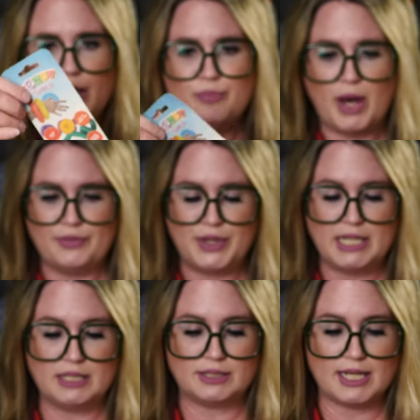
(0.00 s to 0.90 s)
have bought
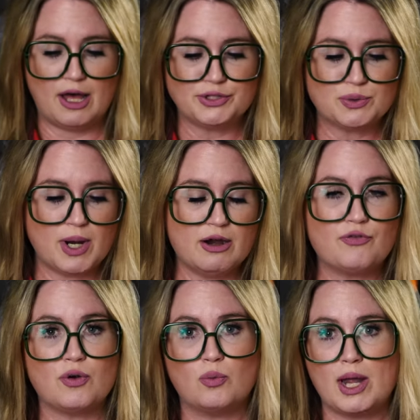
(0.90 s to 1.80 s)
these elsewhere
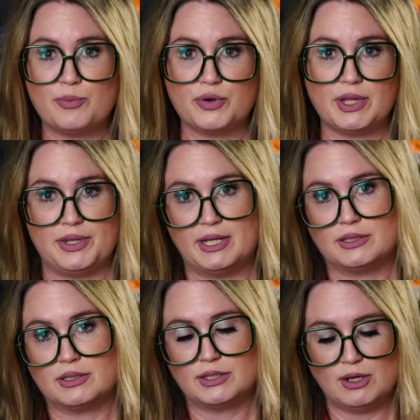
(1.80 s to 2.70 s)
for way more than this.
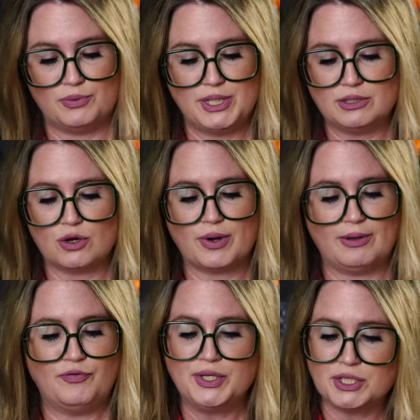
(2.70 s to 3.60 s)
So these are
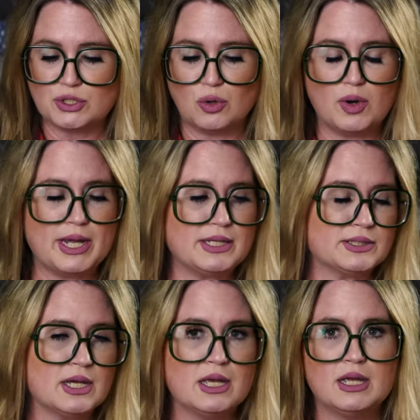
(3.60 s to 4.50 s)
great fidget
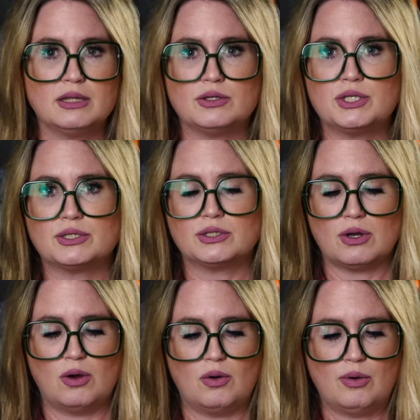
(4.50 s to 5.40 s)
toys. They're just
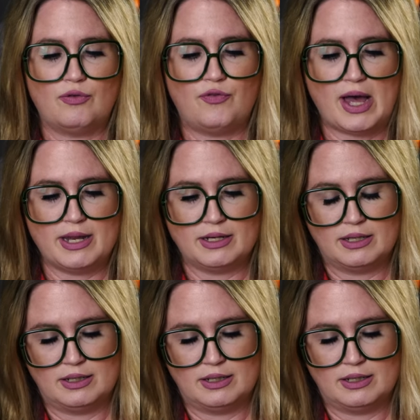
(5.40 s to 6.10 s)
so fun.